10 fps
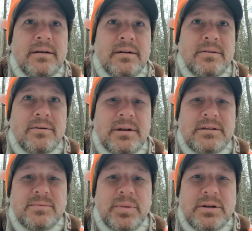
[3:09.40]
and
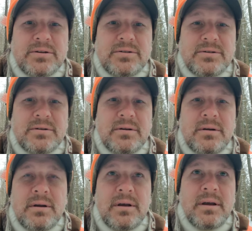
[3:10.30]
uh, look to get
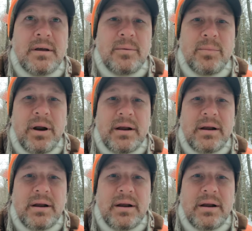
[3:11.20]
some pictures soon.